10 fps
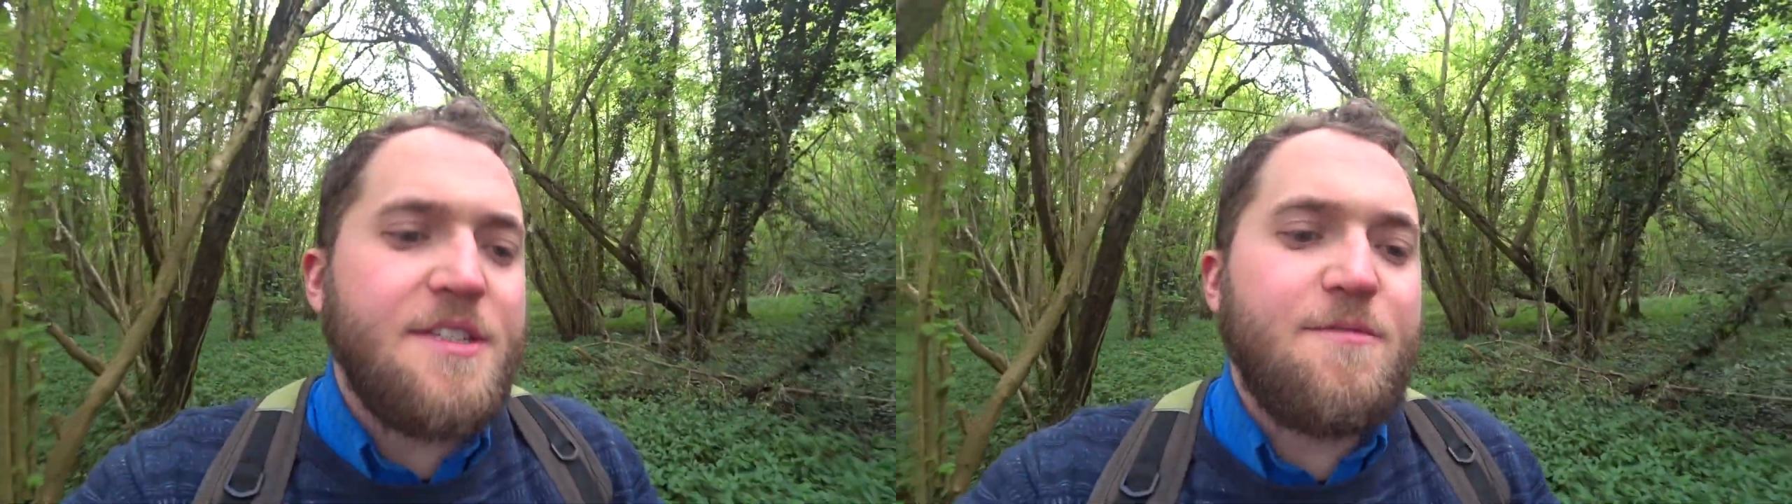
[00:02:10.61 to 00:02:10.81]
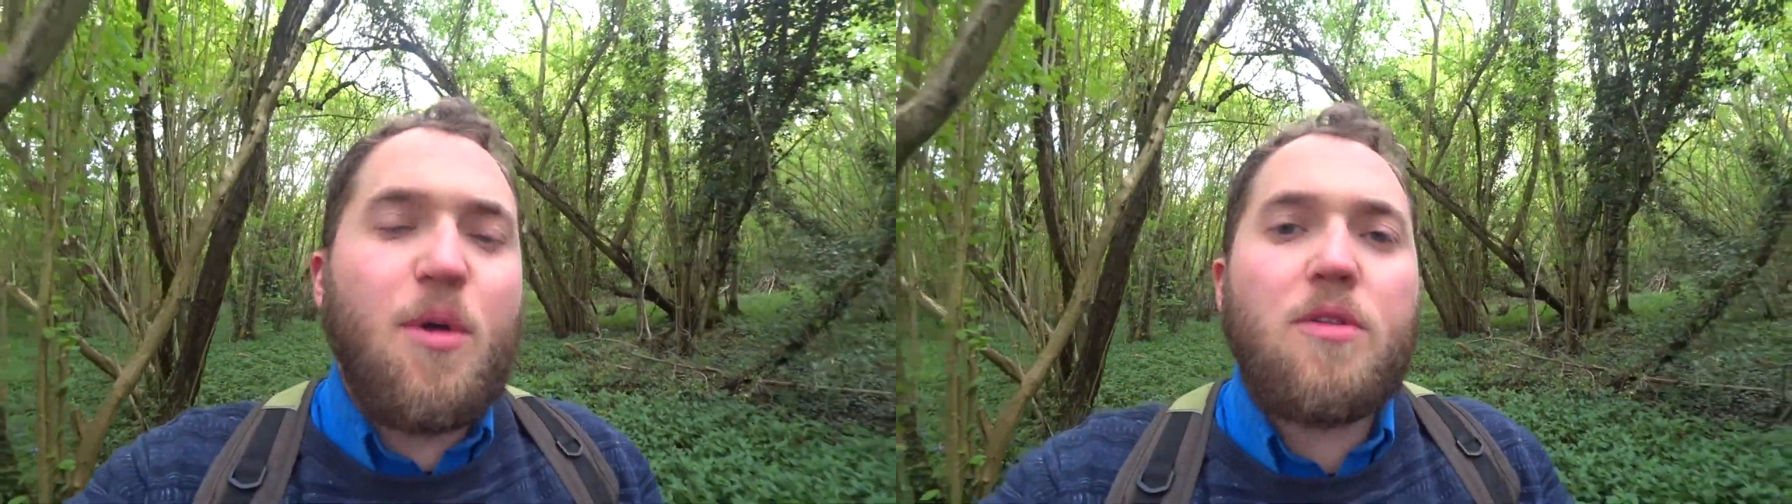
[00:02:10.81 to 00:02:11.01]

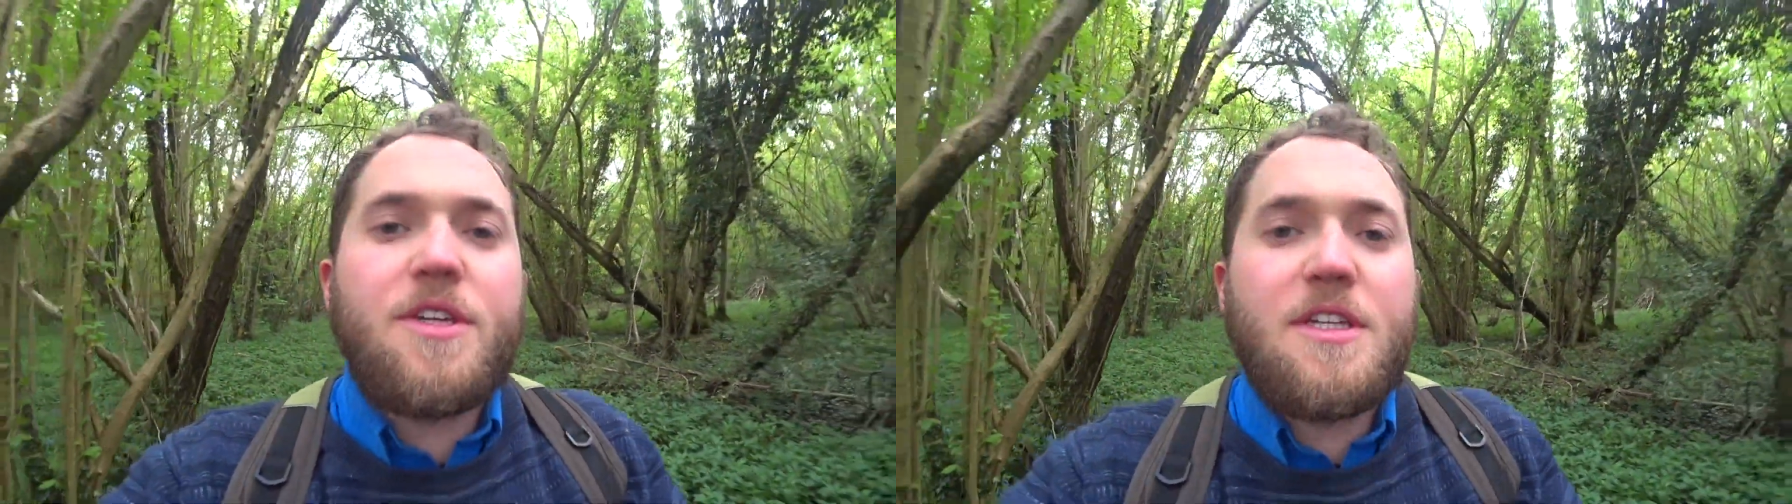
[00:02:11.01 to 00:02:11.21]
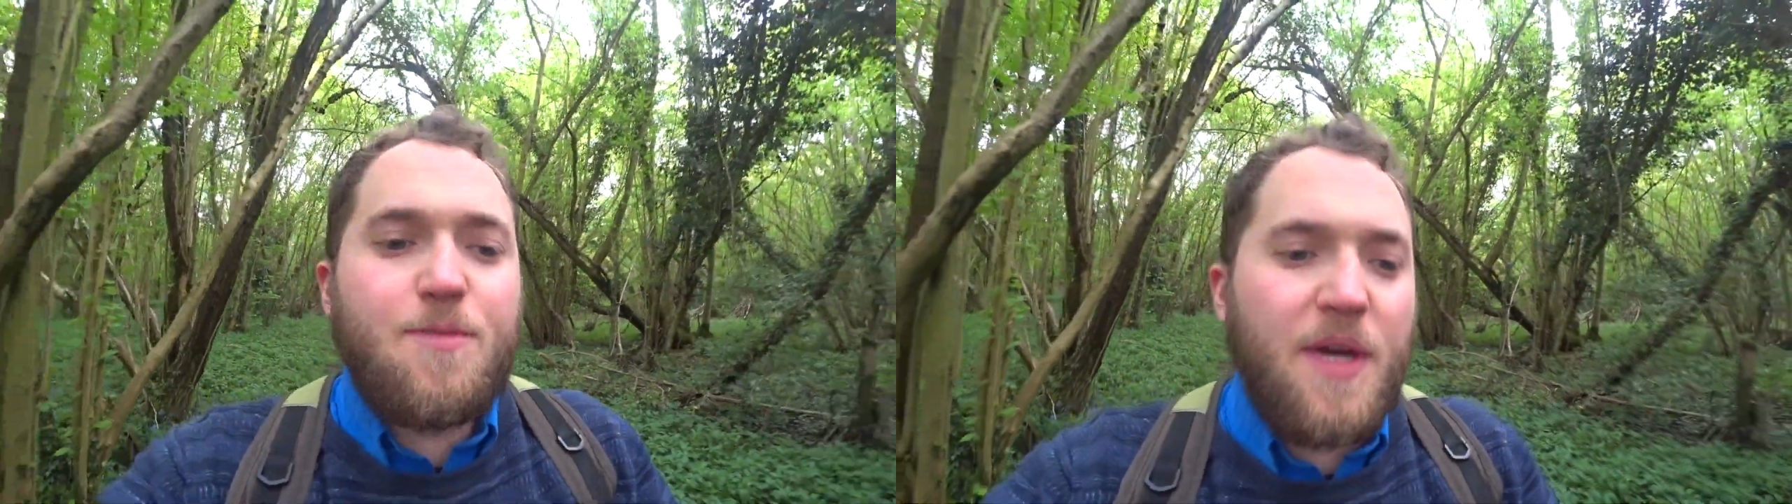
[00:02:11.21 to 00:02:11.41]
of
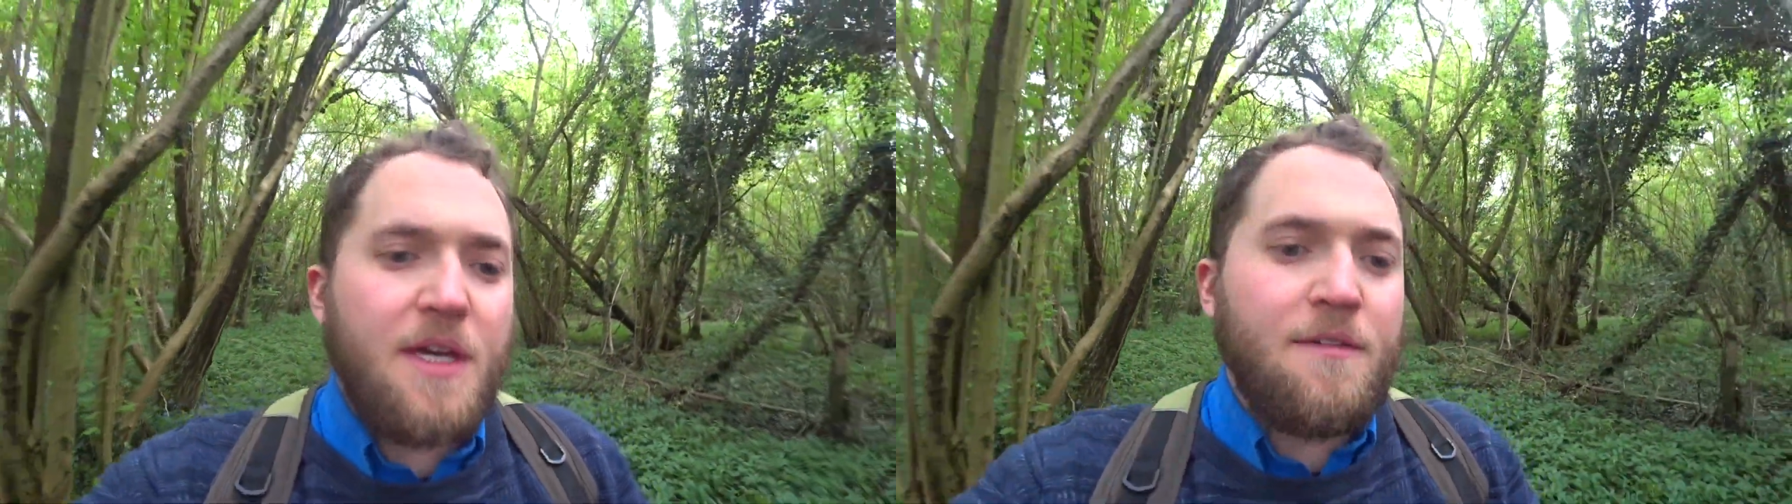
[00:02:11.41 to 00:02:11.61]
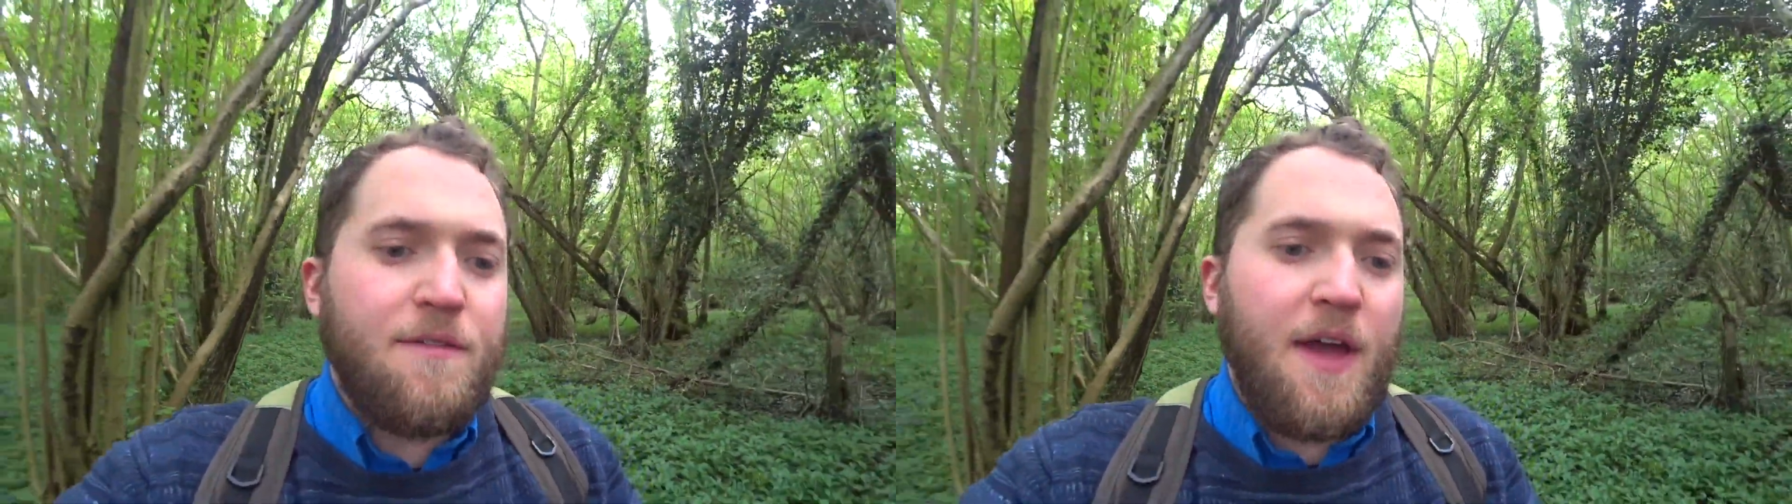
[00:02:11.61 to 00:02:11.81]
bodies
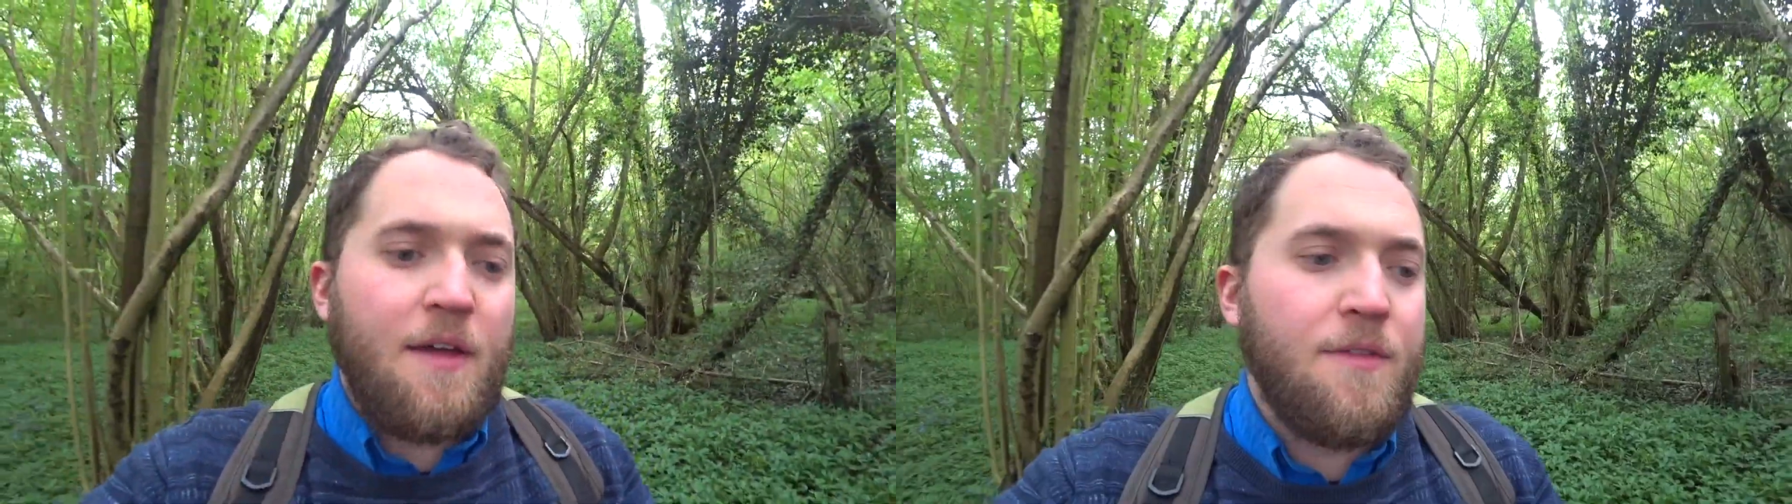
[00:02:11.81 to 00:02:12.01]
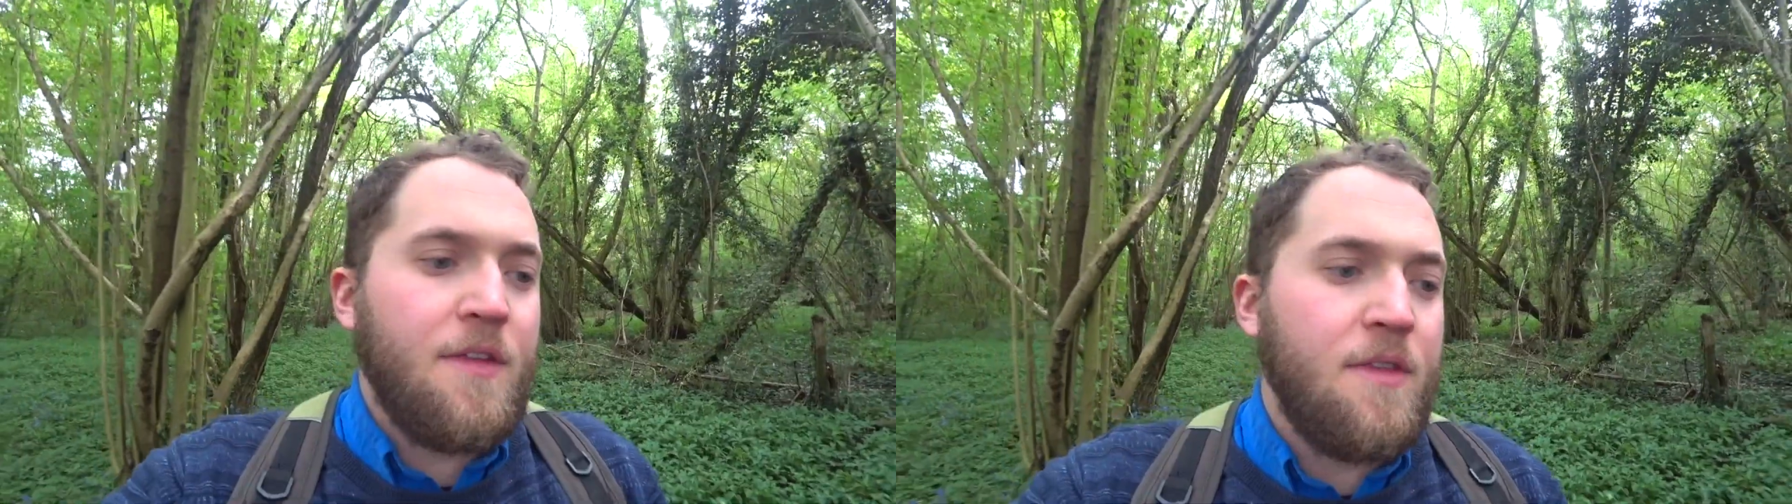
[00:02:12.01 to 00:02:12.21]
being
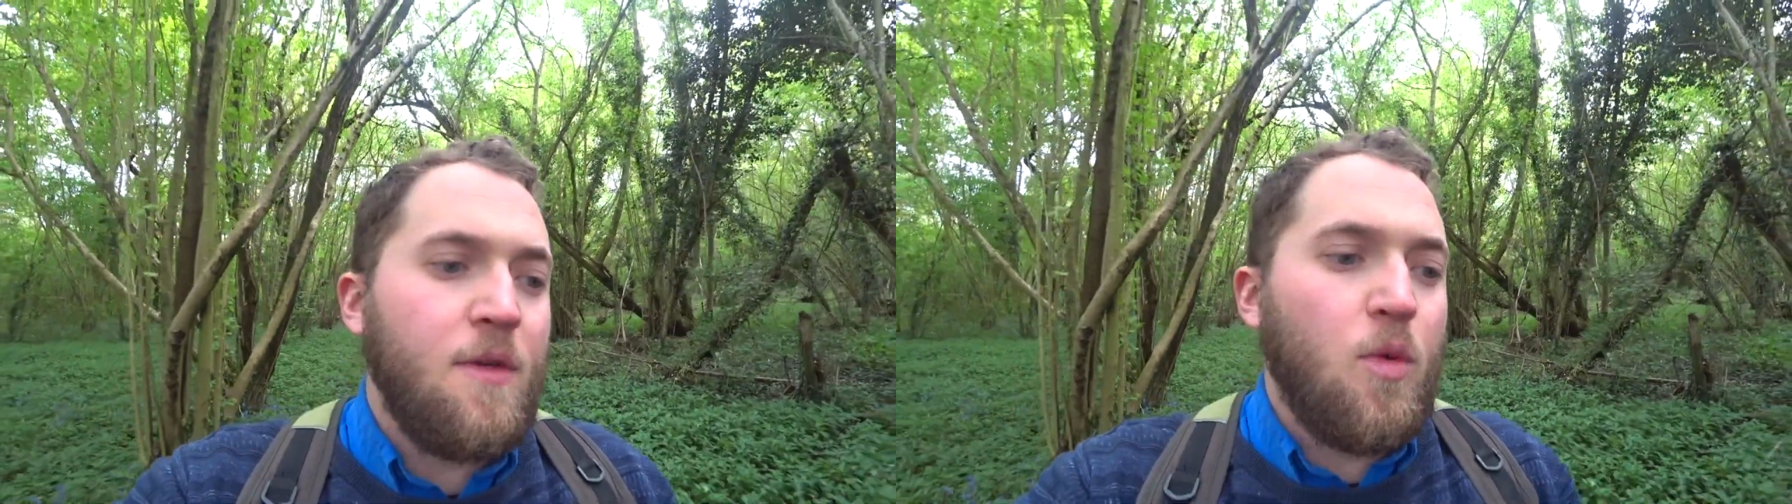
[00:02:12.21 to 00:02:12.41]
found in the